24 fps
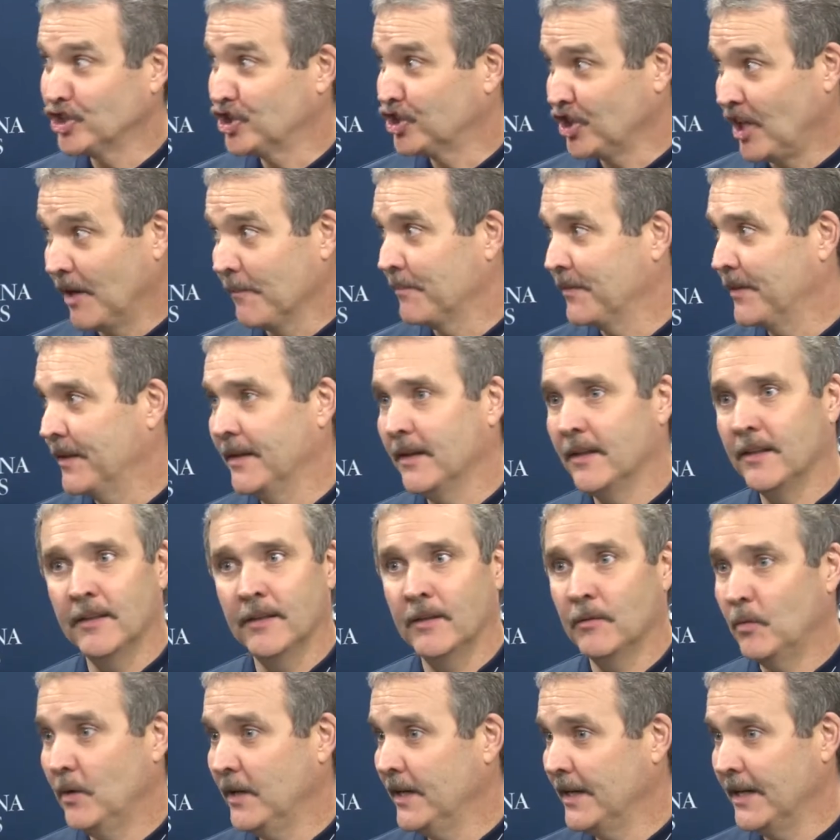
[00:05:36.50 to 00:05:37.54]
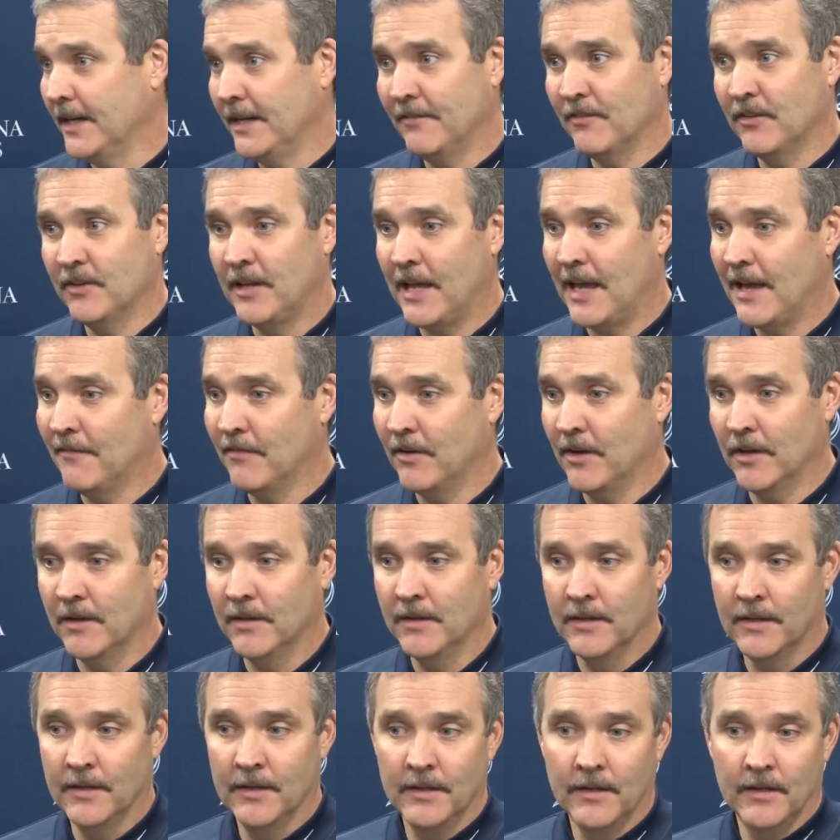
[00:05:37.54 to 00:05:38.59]
something, and we didn't even have a,
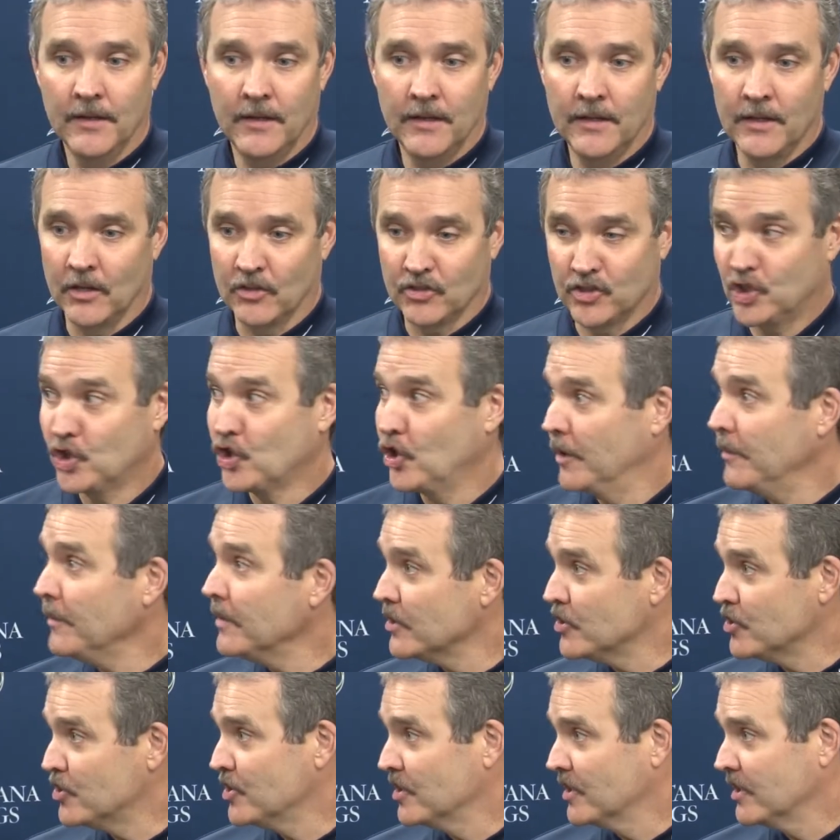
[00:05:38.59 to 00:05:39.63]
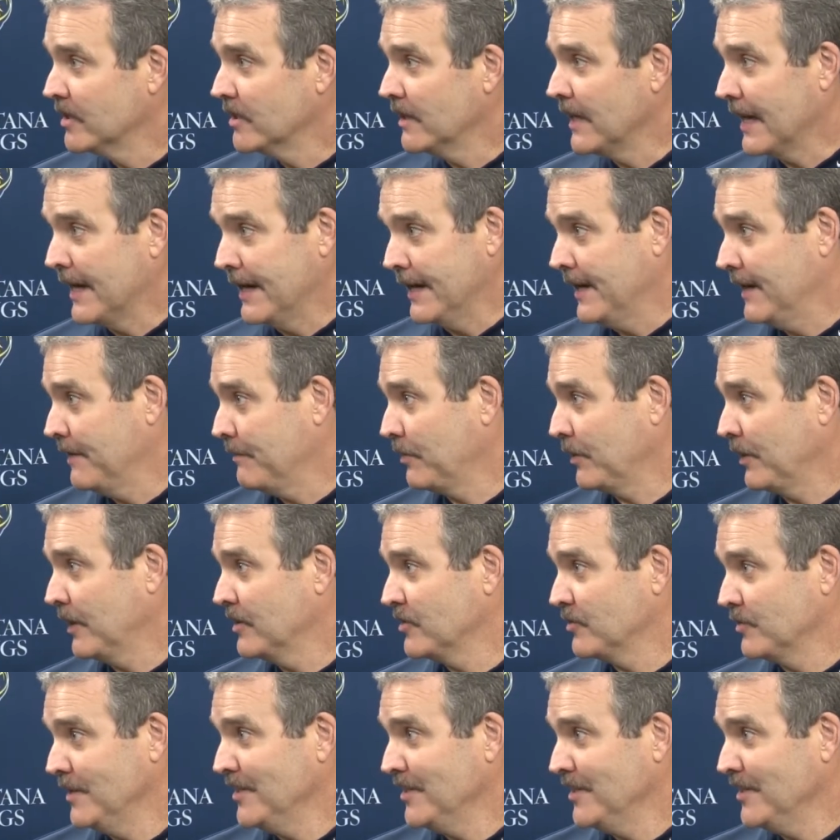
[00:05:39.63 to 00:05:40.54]
you know, scrimmage at any place.